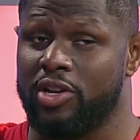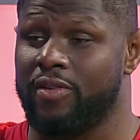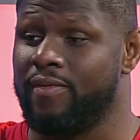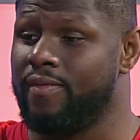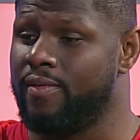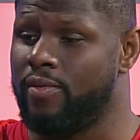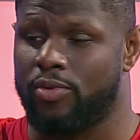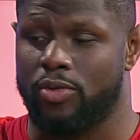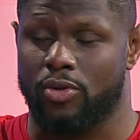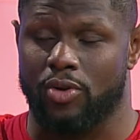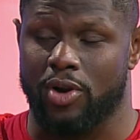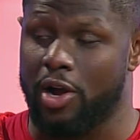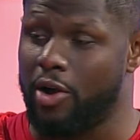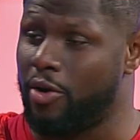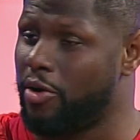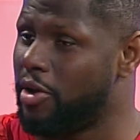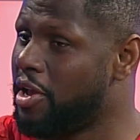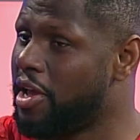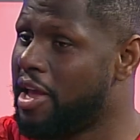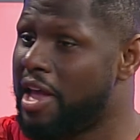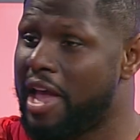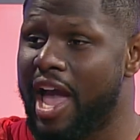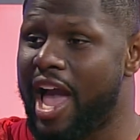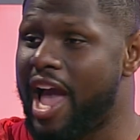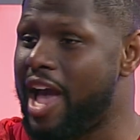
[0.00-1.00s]
even throughout
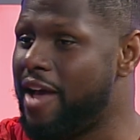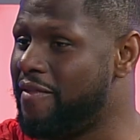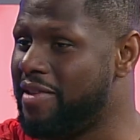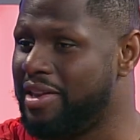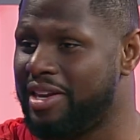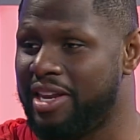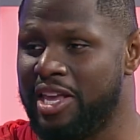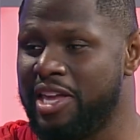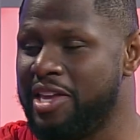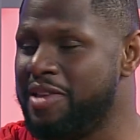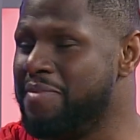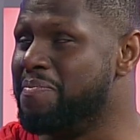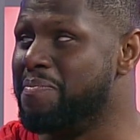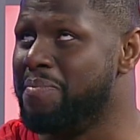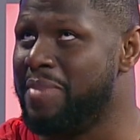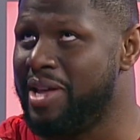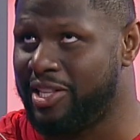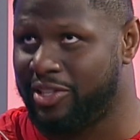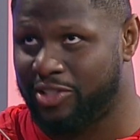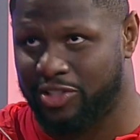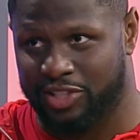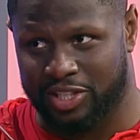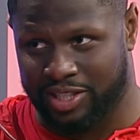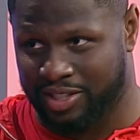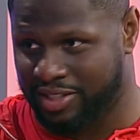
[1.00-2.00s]
having
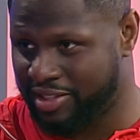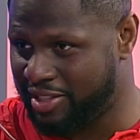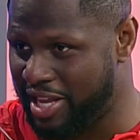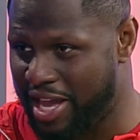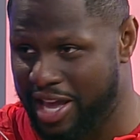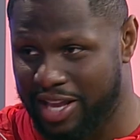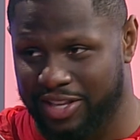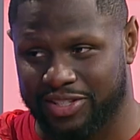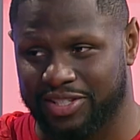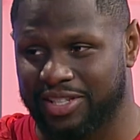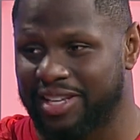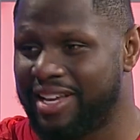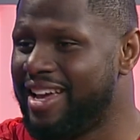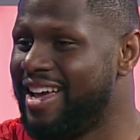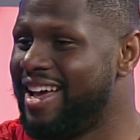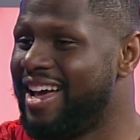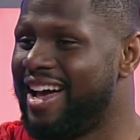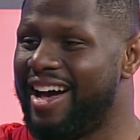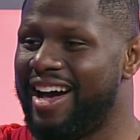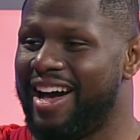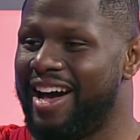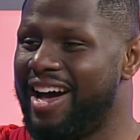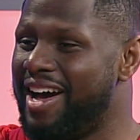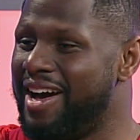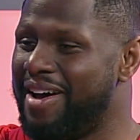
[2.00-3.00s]
immense success
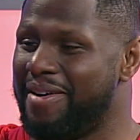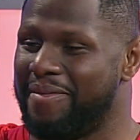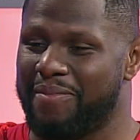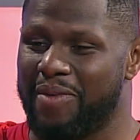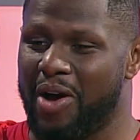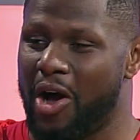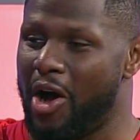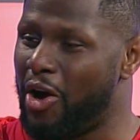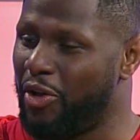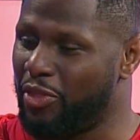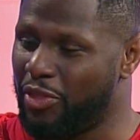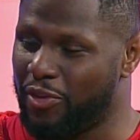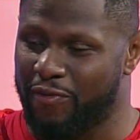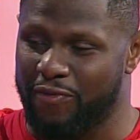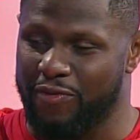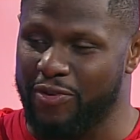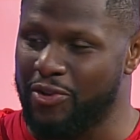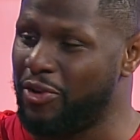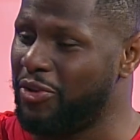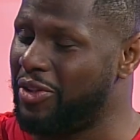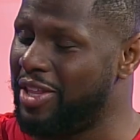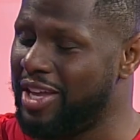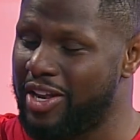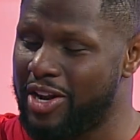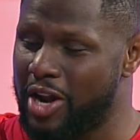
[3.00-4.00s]
on the
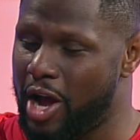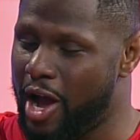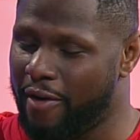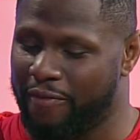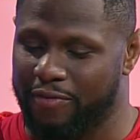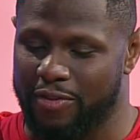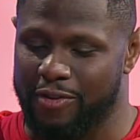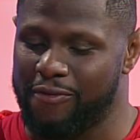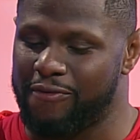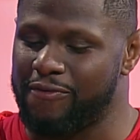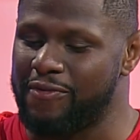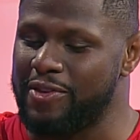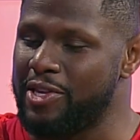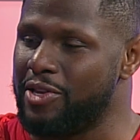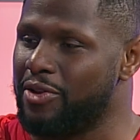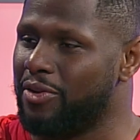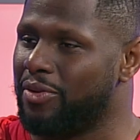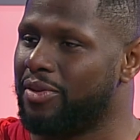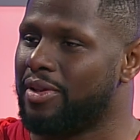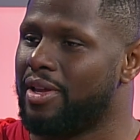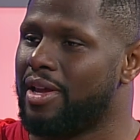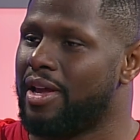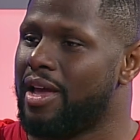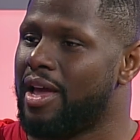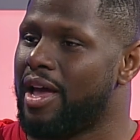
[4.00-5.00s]
field and off the
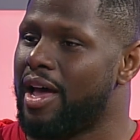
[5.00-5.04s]
field.